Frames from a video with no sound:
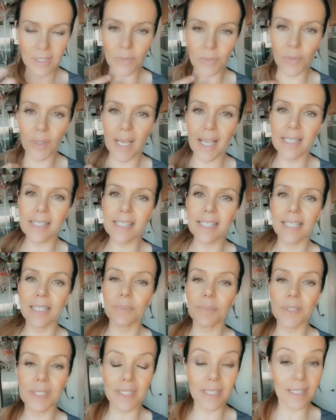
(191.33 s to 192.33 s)
they were asking
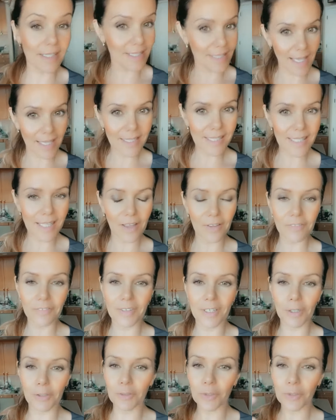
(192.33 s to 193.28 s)
because that's not fair.